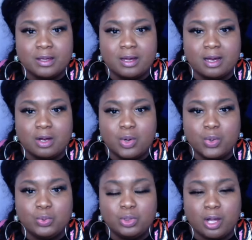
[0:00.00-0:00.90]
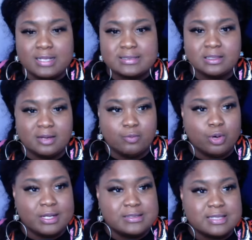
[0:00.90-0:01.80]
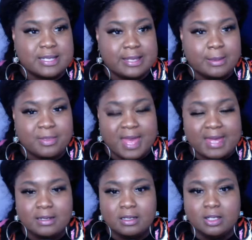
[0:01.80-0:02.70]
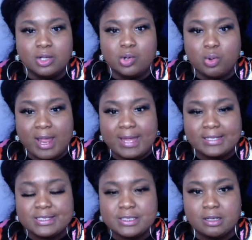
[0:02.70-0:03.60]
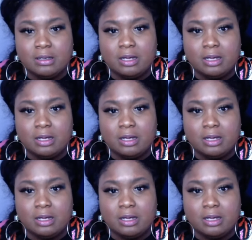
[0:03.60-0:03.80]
uh, who lost loved ones in that crash